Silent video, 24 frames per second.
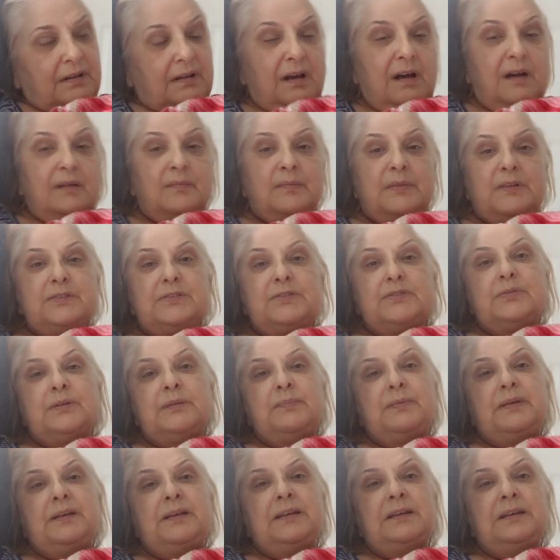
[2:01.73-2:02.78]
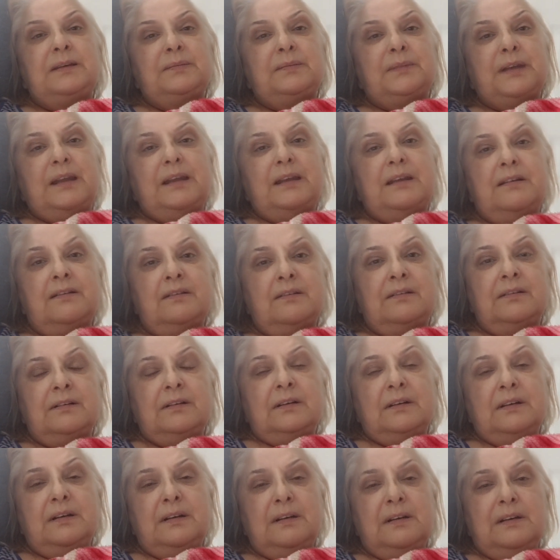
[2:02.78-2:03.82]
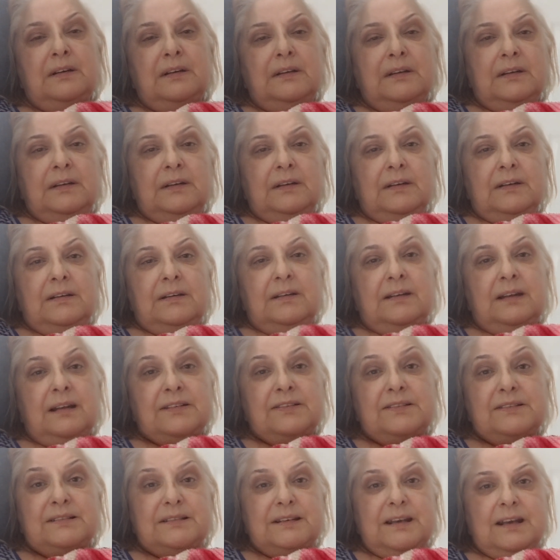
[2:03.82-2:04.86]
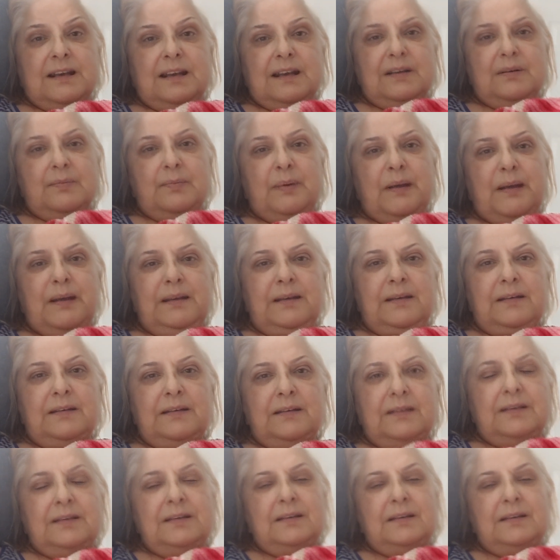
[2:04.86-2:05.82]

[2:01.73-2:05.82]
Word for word: almost 3 p.m. now, and I just got out of bed.